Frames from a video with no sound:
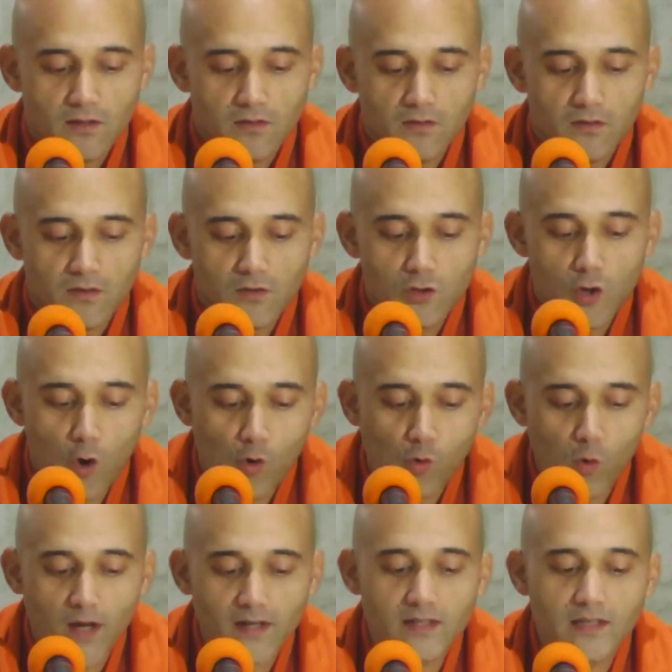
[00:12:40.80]
no
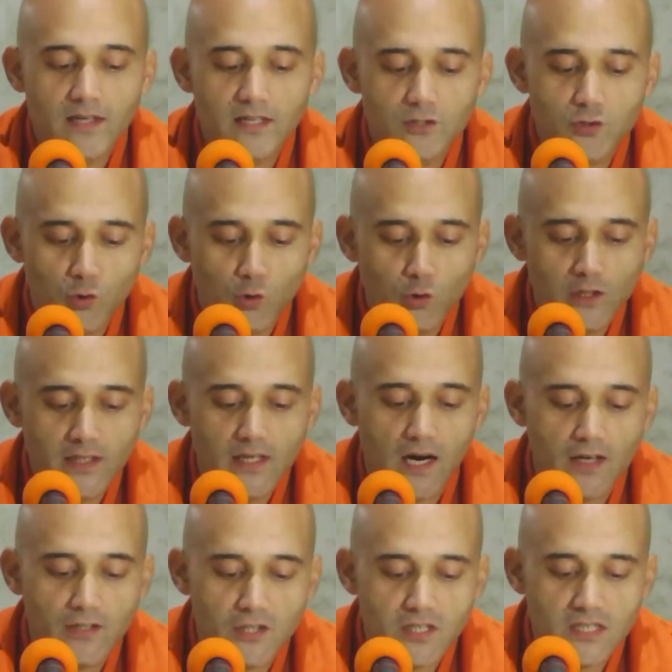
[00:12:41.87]
one can truly
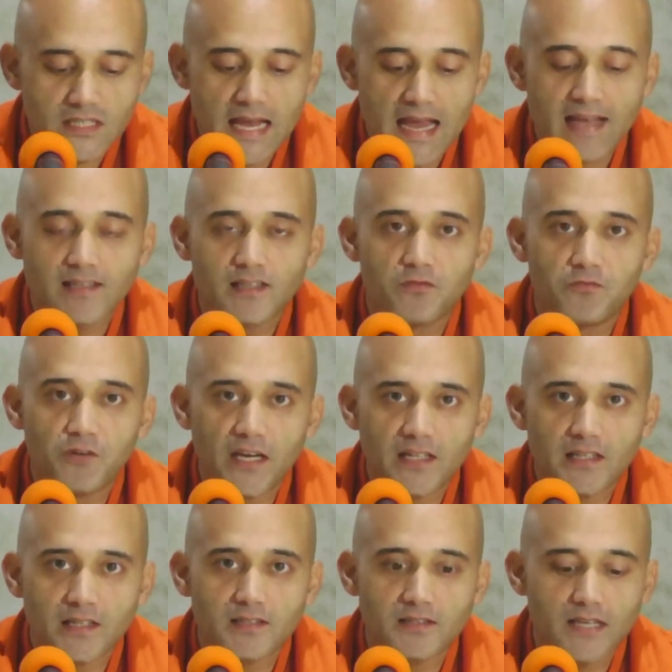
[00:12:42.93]
understand the
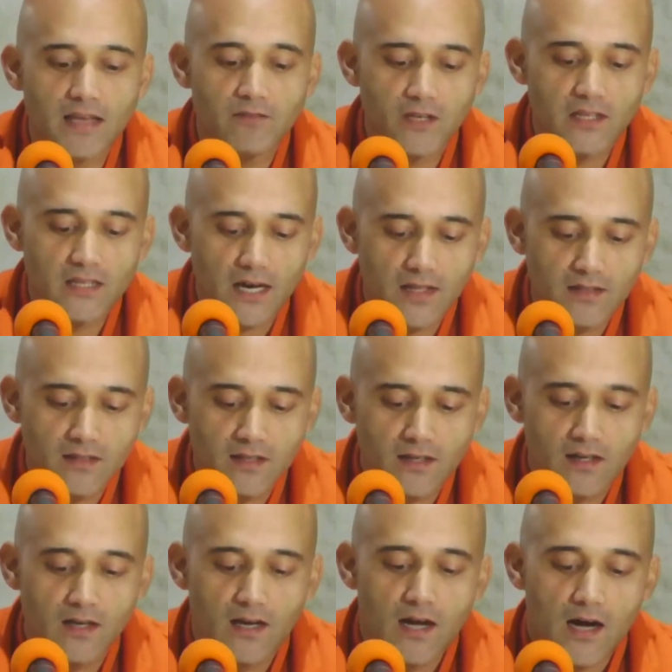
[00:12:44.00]
Vedas and Vedanta
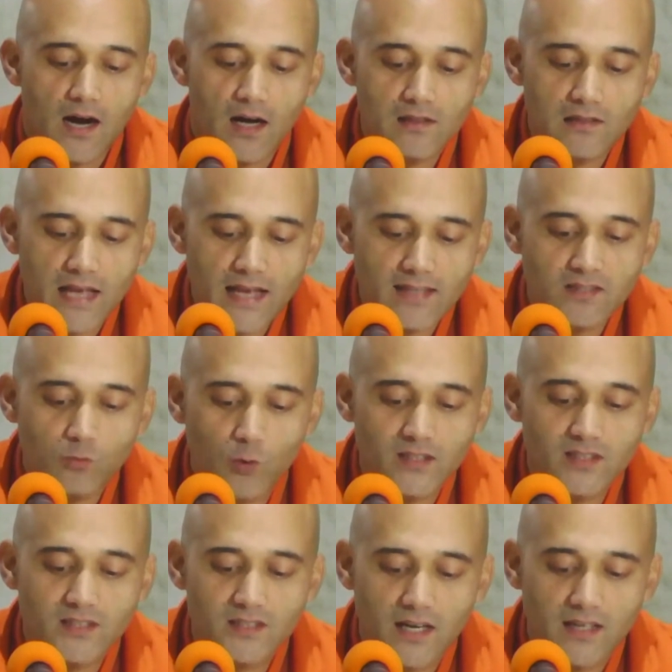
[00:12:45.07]
unless one
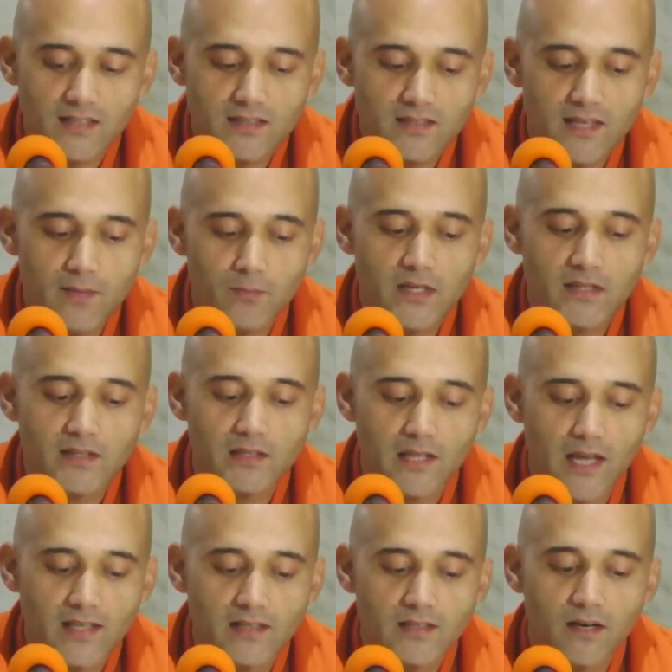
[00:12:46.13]
studies them in the
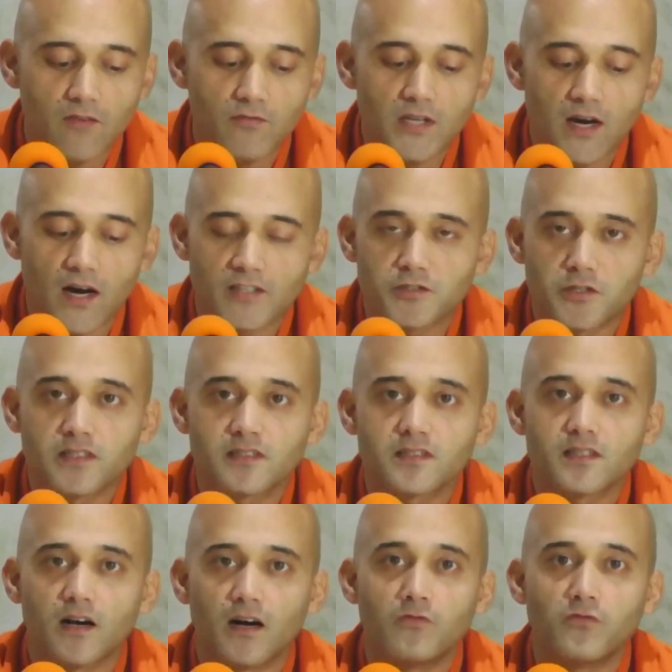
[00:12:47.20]
light of the utterance
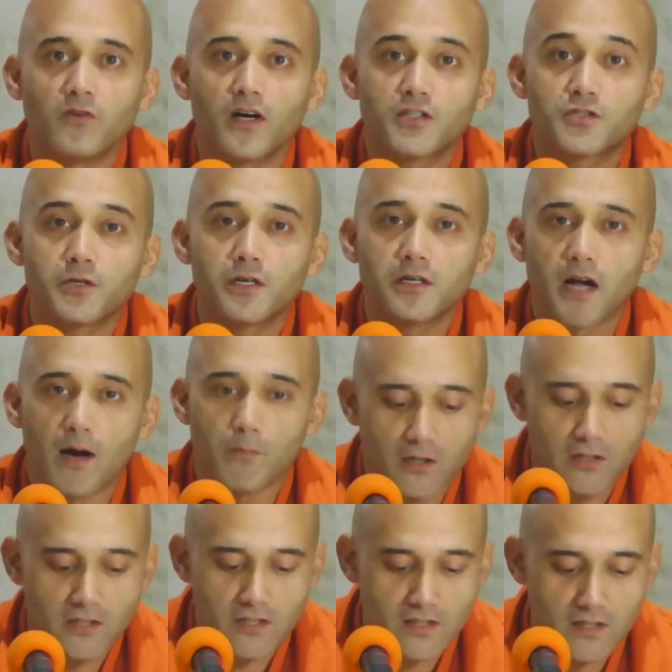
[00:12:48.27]
of Sri
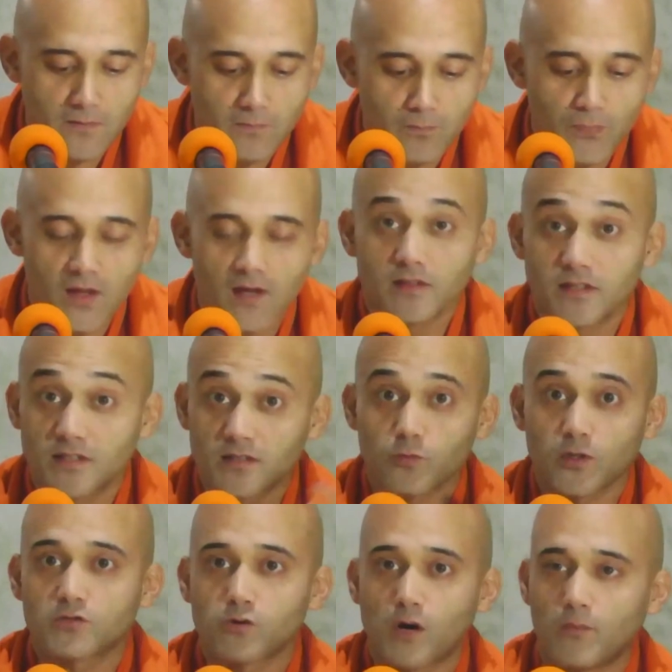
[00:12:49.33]
Ramakrishna. This is
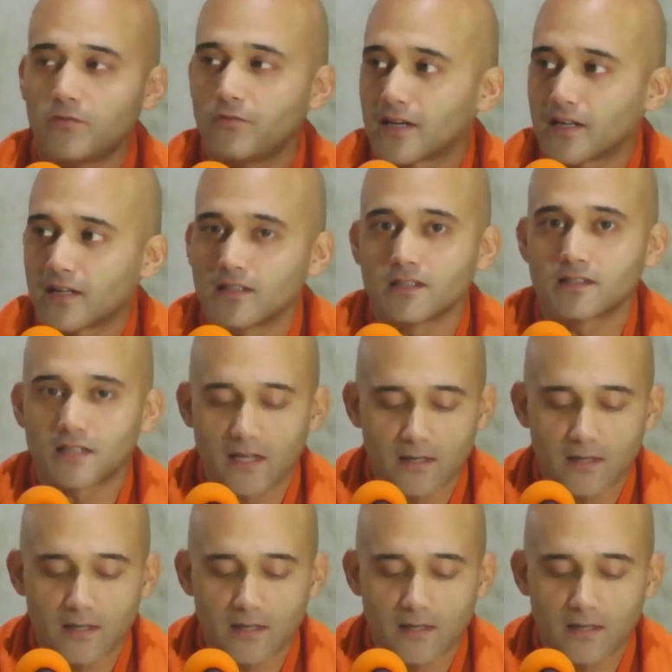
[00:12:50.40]
what Swami Vivekananda said.